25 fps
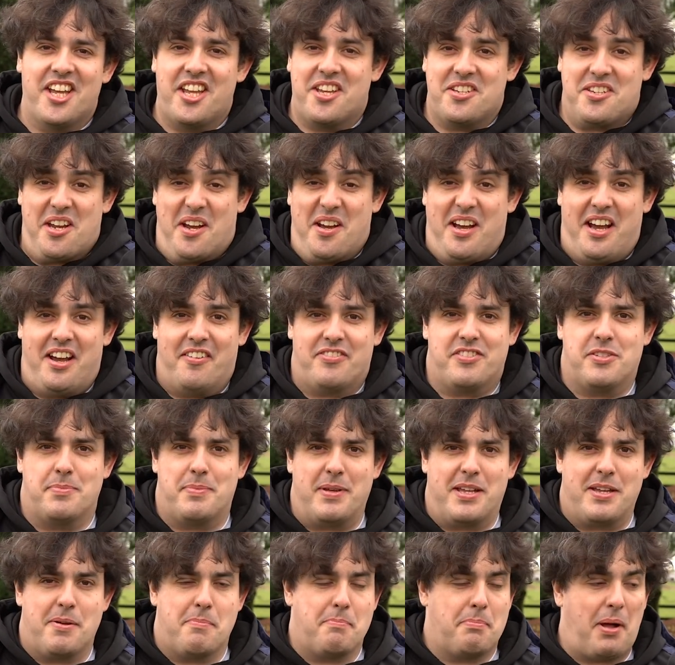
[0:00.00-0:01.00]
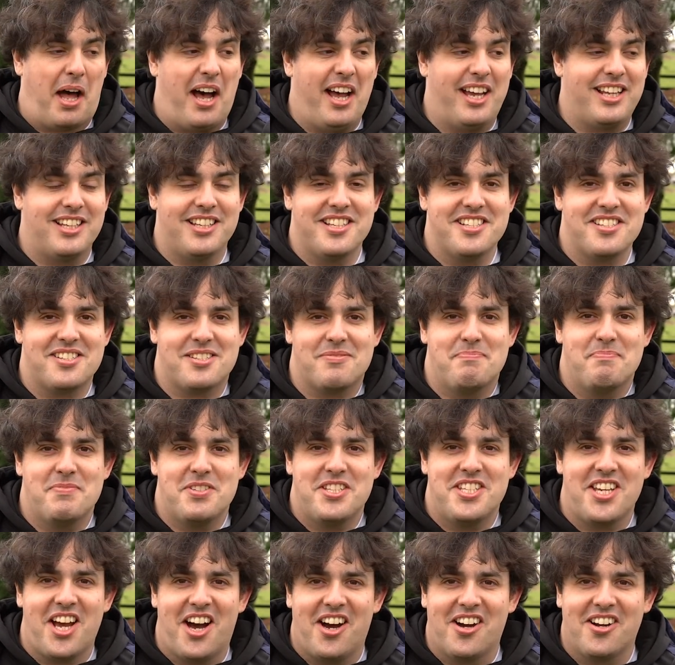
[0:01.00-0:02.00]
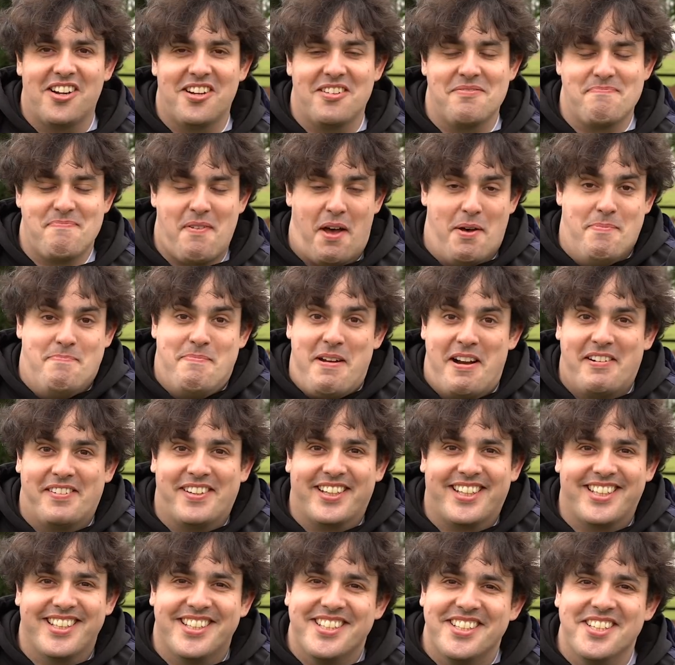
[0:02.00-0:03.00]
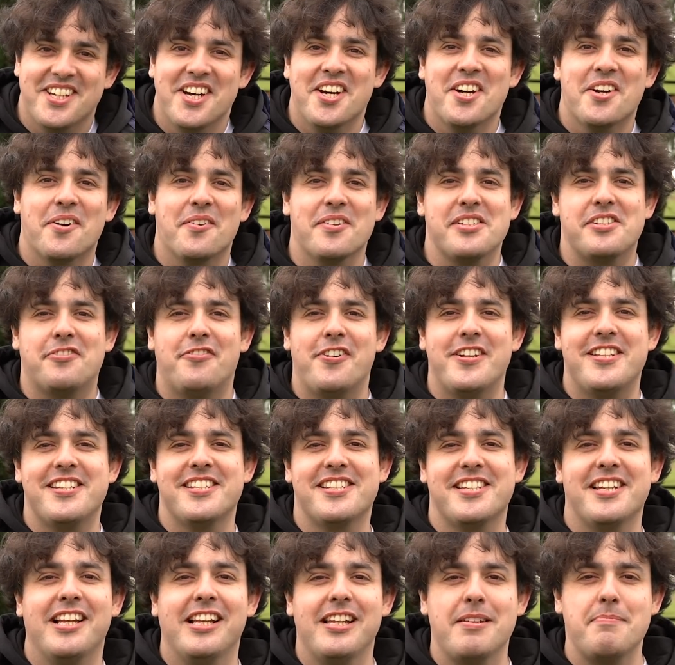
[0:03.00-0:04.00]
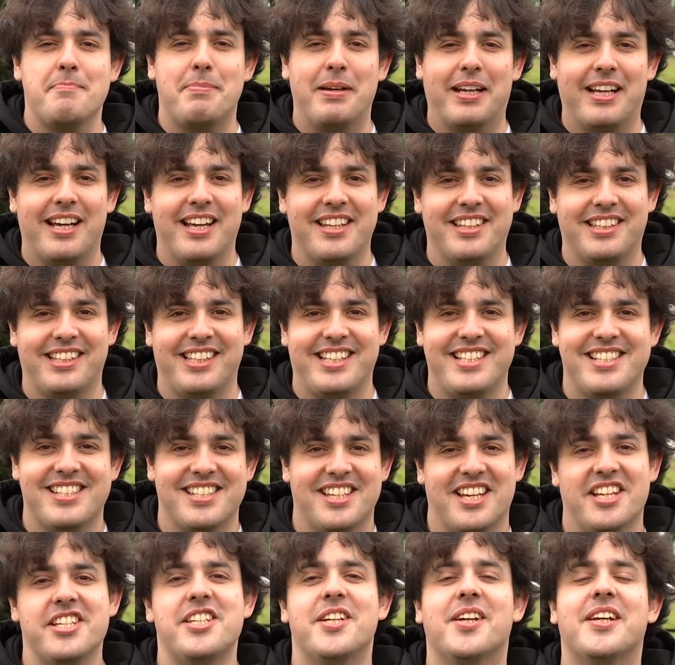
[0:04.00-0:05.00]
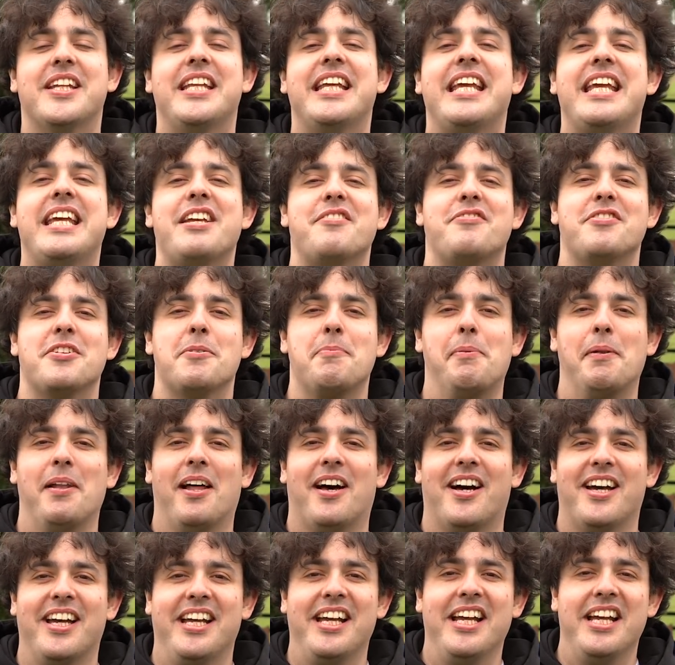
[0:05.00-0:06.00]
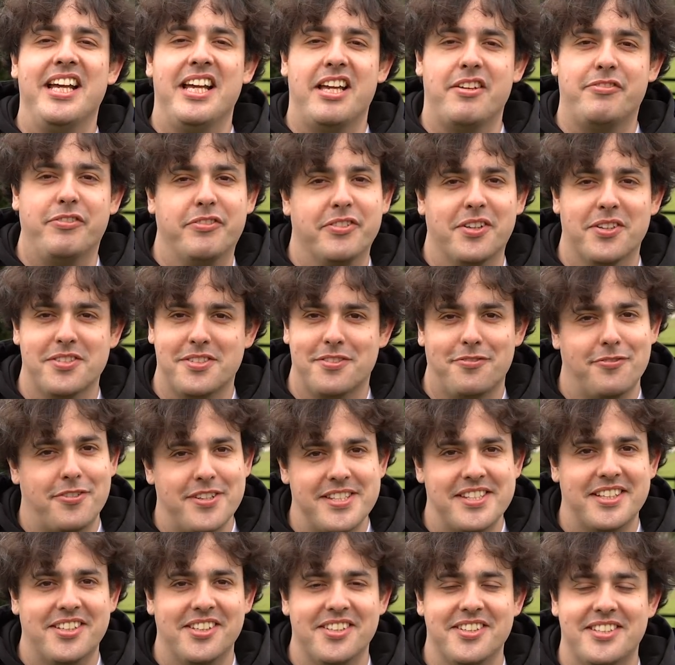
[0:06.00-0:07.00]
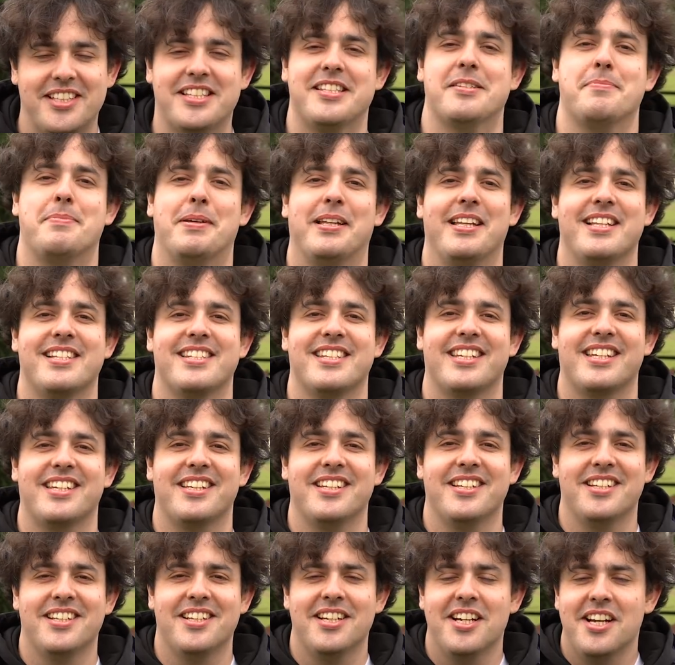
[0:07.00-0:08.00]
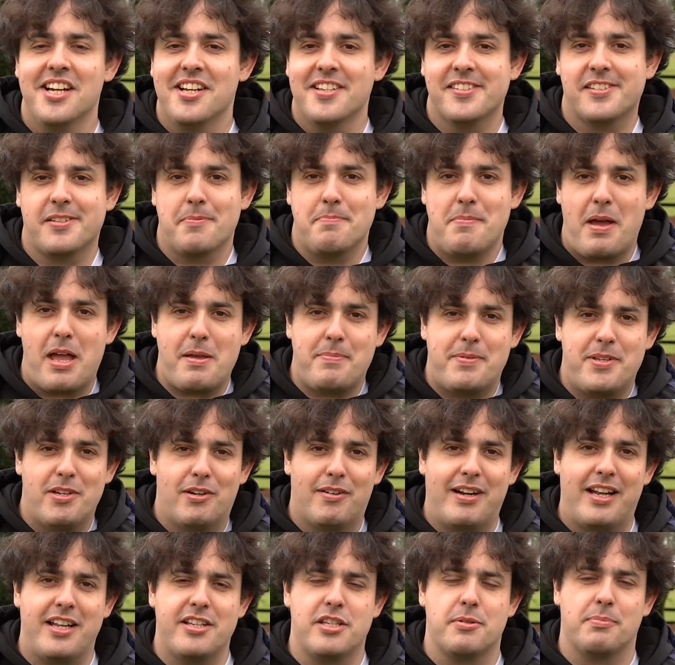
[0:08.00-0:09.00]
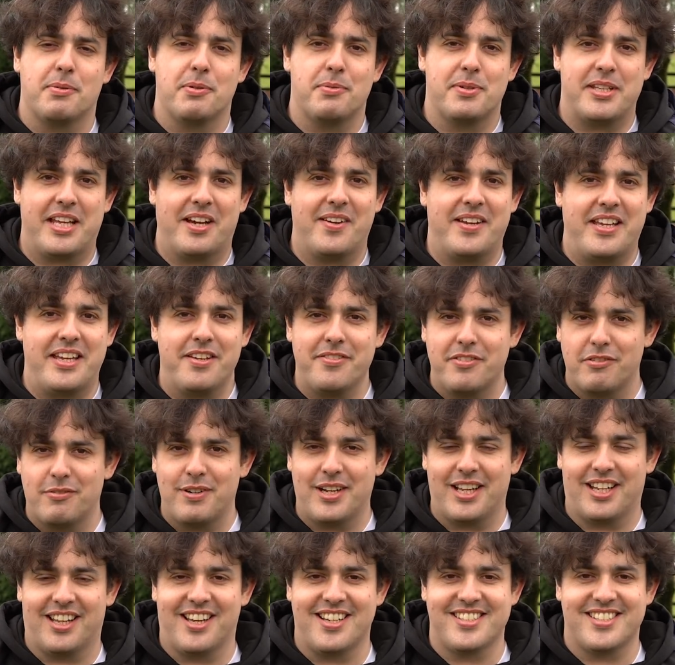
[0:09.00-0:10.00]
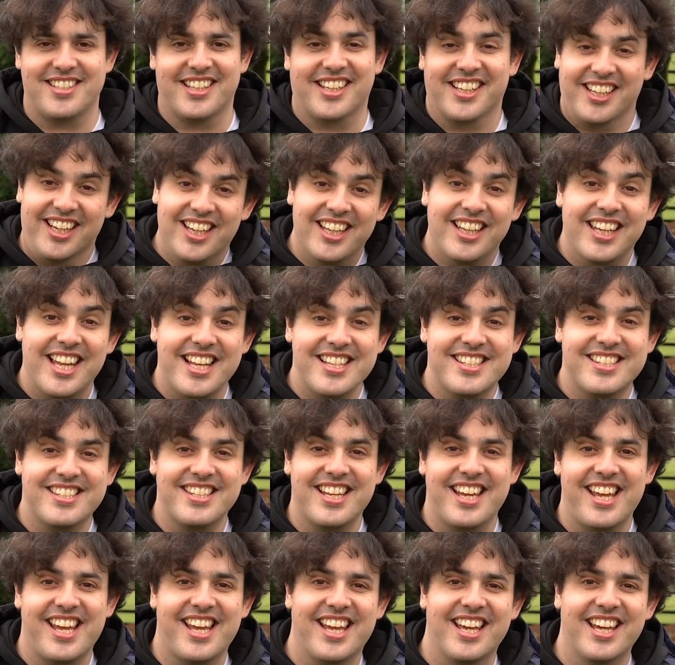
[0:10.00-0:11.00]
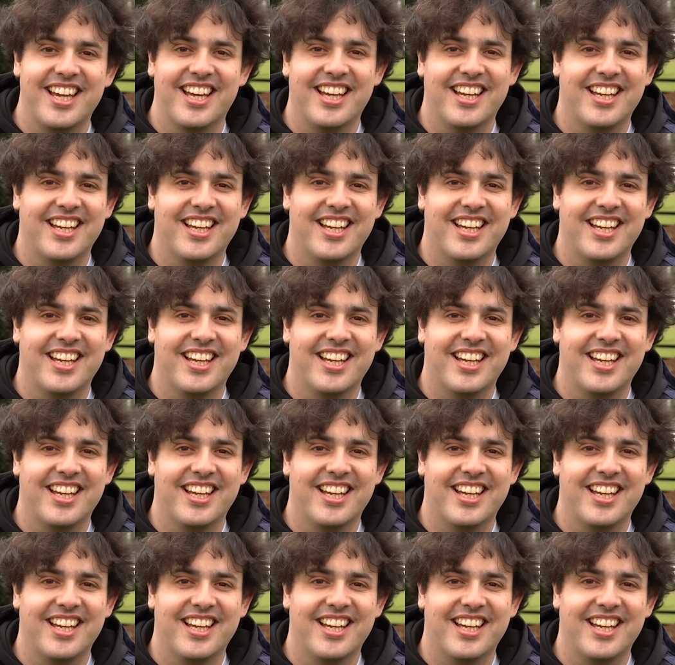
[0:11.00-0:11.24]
You don't have to be a pilot, young, American, or as fit as an Olympic athlete, and you can even apply if you've got a physical disability. So maybe you're eligible without even realising. Let's see.